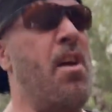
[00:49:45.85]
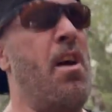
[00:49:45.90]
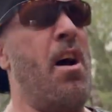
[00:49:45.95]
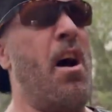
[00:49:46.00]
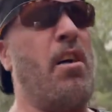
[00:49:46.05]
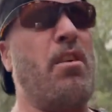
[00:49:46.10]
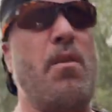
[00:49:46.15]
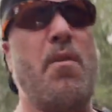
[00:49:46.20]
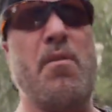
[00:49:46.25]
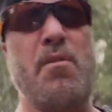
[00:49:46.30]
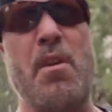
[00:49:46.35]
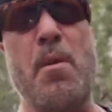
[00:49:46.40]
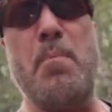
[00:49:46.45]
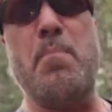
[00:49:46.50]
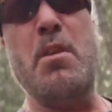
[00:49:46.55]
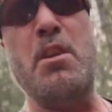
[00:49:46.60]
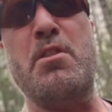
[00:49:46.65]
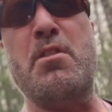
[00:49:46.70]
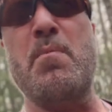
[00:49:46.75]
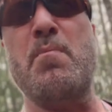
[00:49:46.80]
I'll come over there and
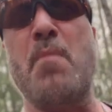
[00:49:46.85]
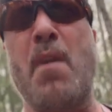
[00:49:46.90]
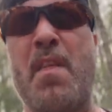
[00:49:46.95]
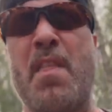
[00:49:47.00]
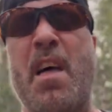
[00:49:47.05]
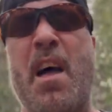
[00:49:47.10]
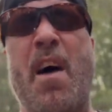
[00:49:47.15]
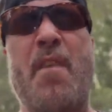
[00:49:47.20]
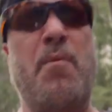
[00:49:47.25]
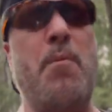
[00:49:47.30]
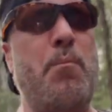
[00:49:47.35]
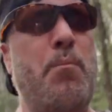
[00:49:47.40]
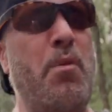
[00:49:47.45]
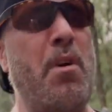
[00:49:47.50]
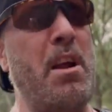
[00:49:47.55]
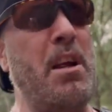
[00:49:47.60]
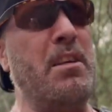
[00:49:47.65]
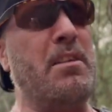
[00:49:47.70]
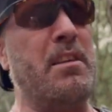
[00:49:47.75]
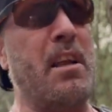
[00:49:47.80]
beat your mother effing
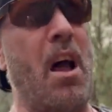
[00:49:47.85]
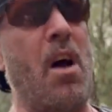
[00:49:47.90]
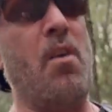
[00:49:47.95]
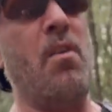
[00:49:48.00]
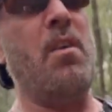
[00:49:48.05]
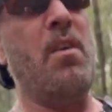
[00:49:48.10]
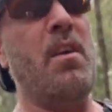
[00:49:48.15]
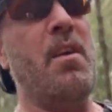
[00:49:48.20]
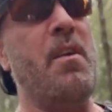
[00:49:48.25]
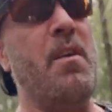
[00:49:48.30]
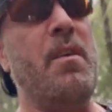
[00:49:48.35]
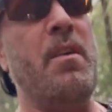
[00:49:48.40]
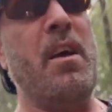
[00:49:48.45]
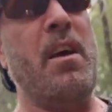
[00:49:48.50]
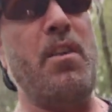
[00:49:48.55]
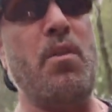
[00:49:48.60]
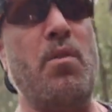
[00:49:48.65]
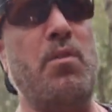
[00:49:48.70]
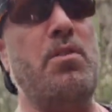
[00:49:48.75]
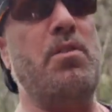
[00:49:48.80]
brains out. I
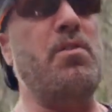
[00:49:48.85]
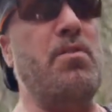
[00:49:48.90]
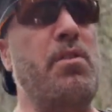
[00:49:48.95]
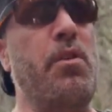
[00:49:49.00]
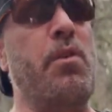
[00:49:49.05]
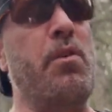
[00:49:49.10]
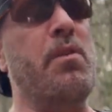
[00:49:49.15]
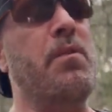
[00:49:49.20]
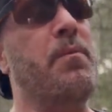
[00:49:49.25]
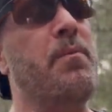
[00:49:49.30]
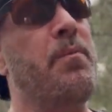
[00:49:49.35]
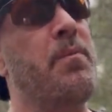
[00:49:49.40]
know what you're doing.